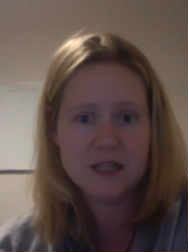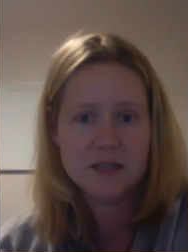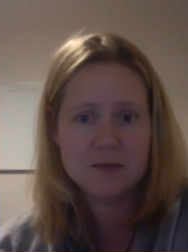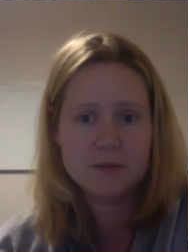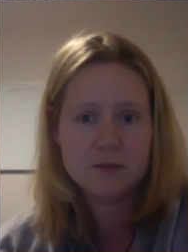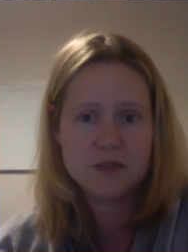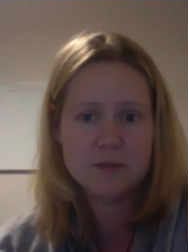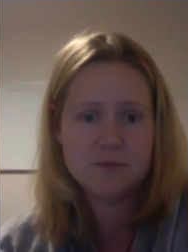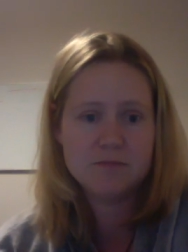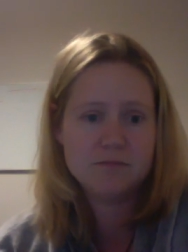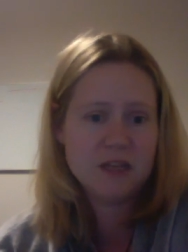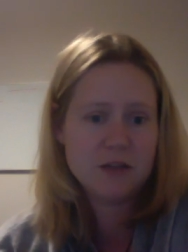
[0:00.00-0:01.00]
And with
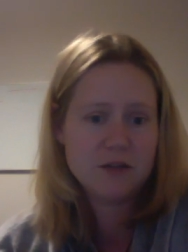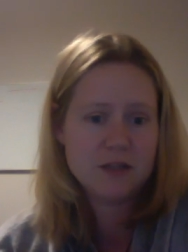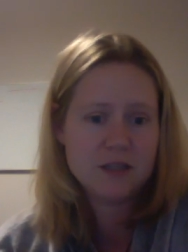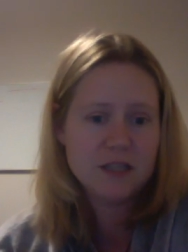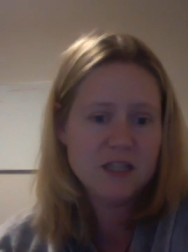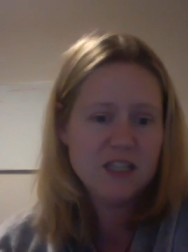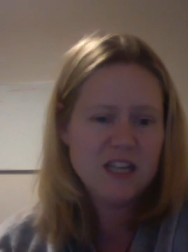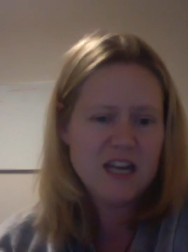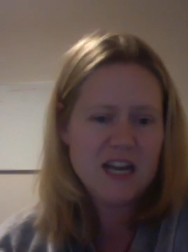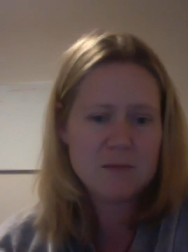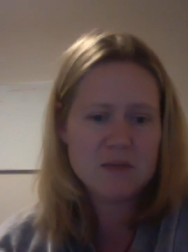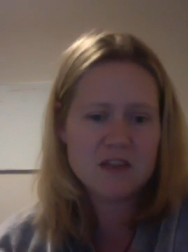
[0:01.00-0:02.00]
mothering
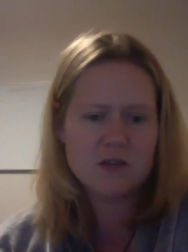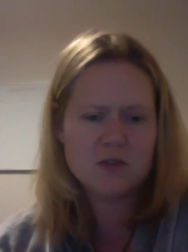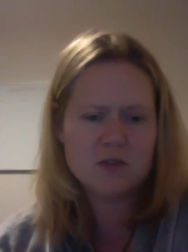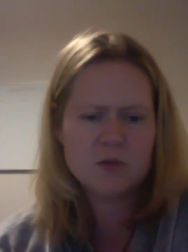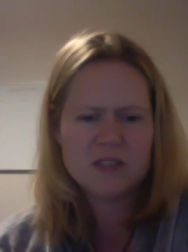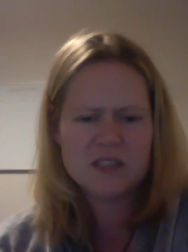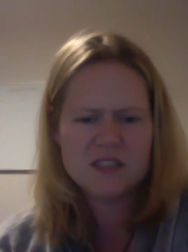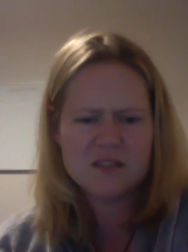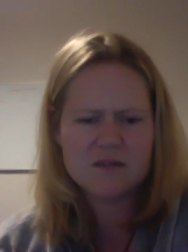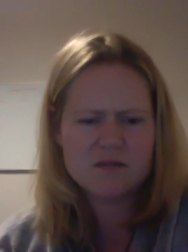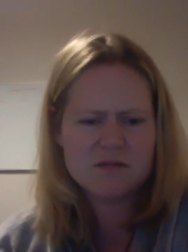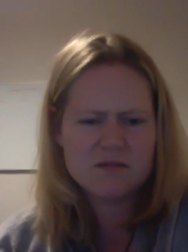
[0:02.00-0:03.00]
8-month-old twins,
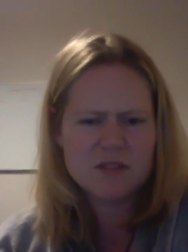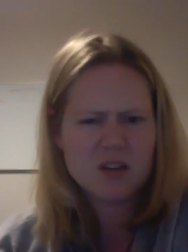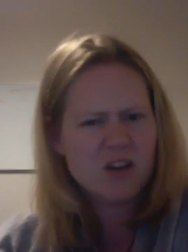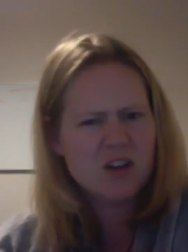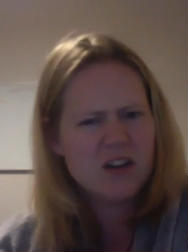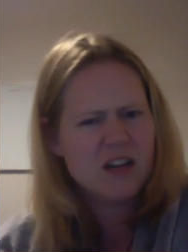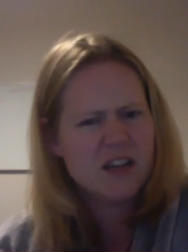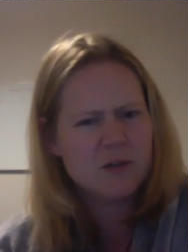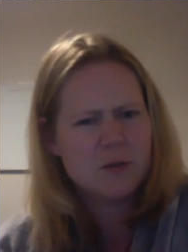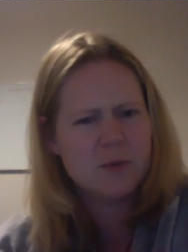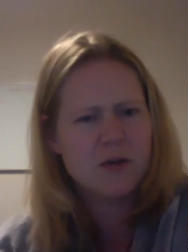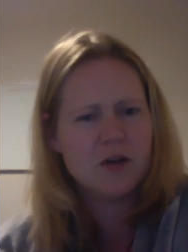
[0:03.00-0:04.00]
oh no, they were
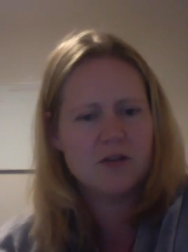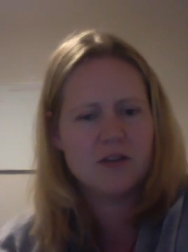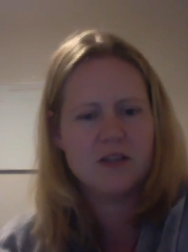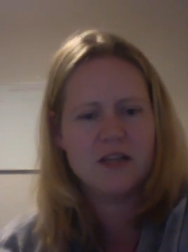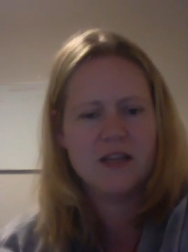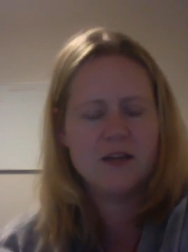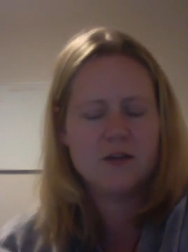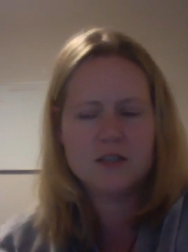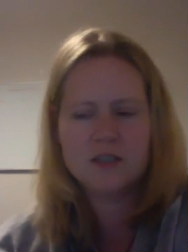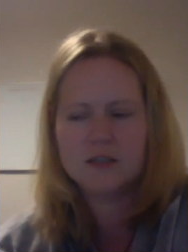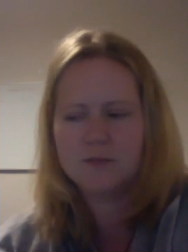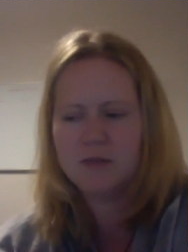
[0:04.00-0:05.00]
a bit older than that. They were
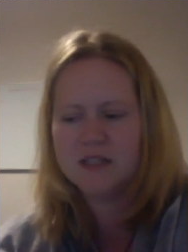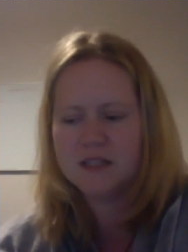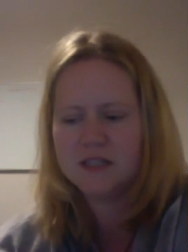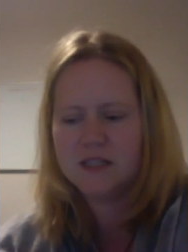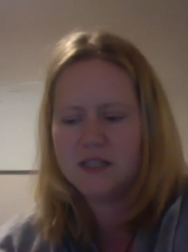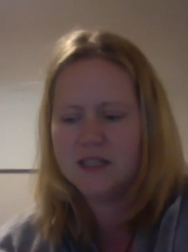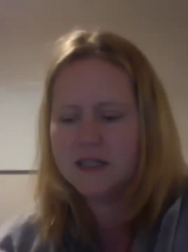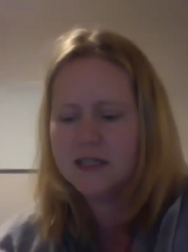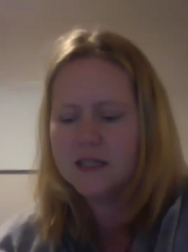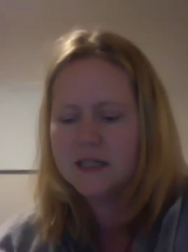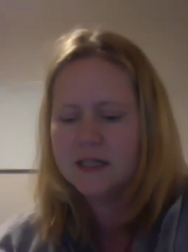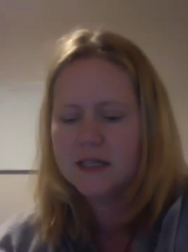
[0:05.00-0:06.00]
just past a year.
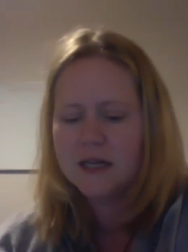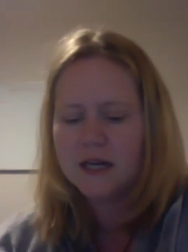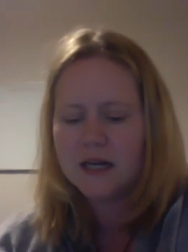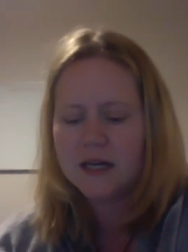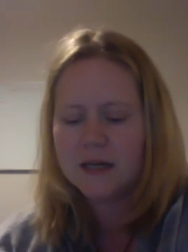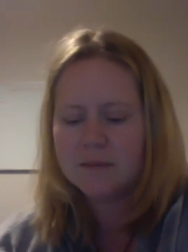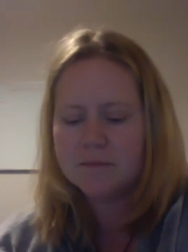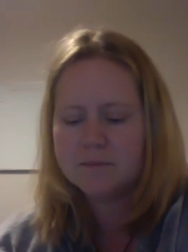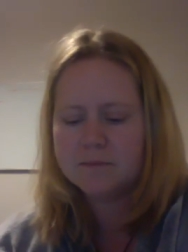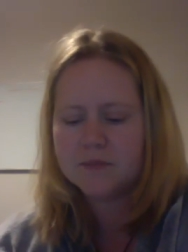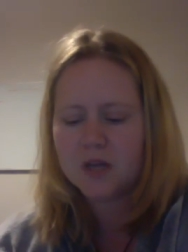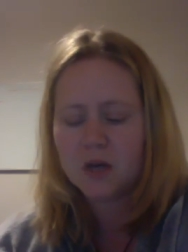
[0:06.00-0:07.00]

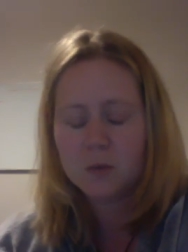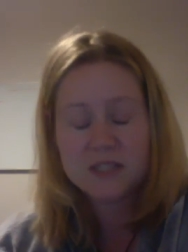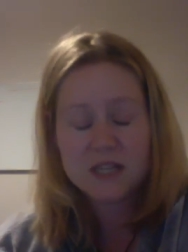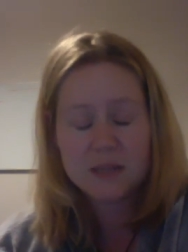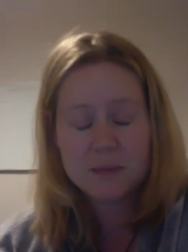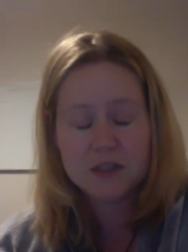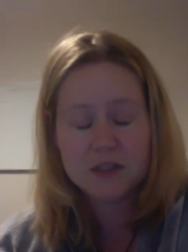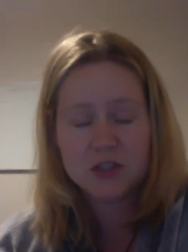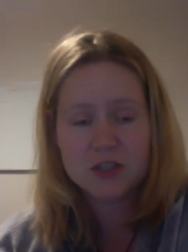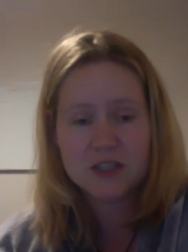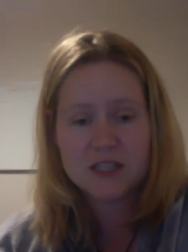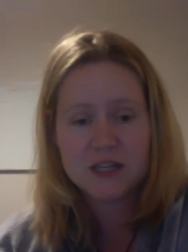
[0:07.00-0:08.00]
I was sleeping
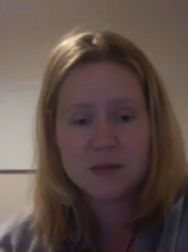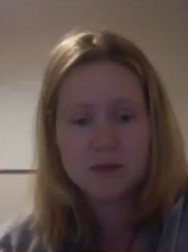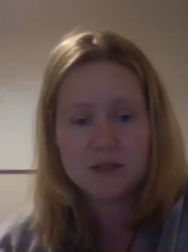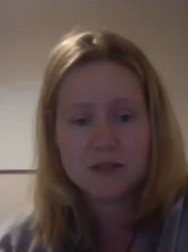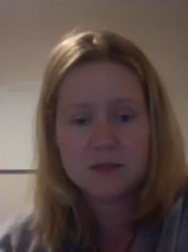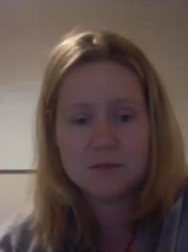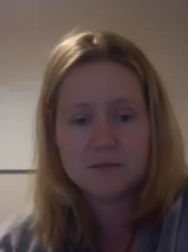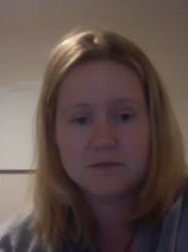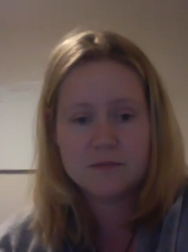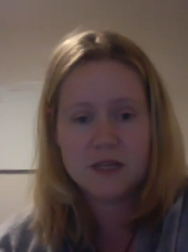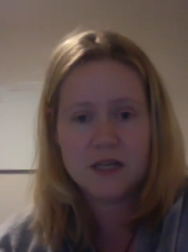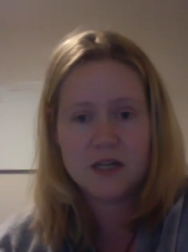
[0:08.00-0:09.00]
during the day with them
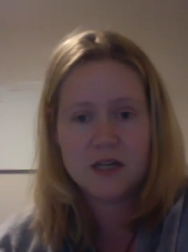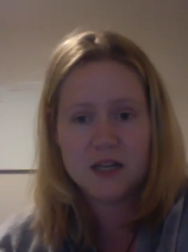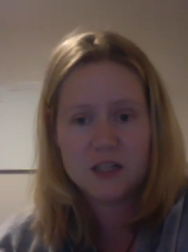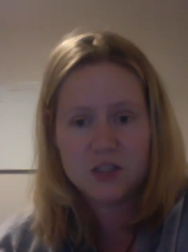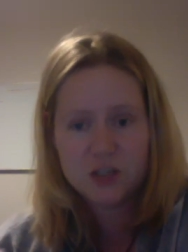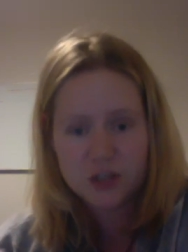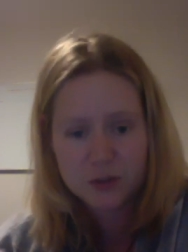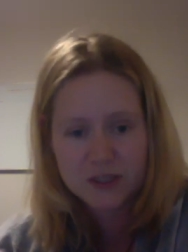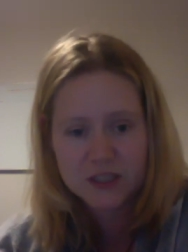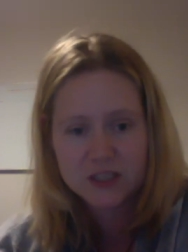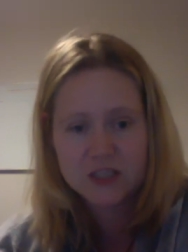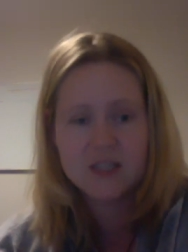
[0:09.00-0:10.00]
and I had no
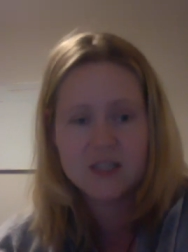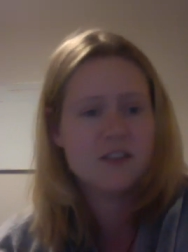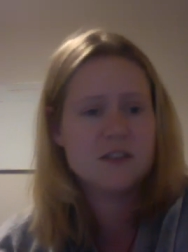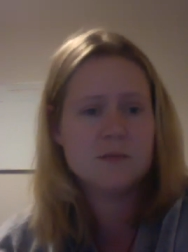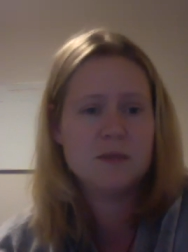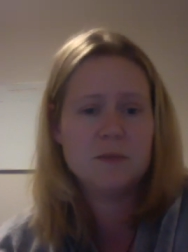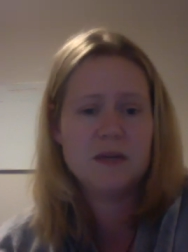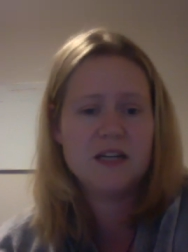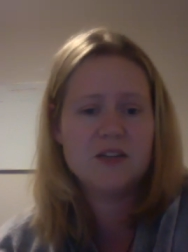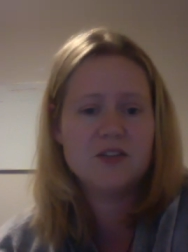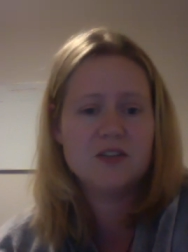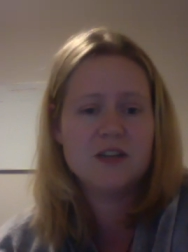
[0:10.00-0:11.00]
energy and I was in bed
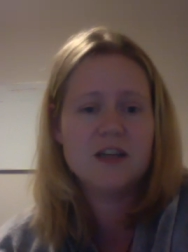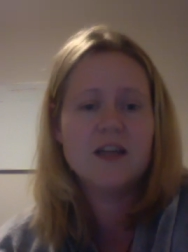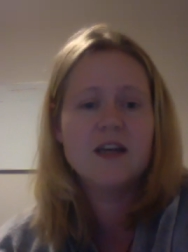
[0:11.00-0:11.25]
by 8:30.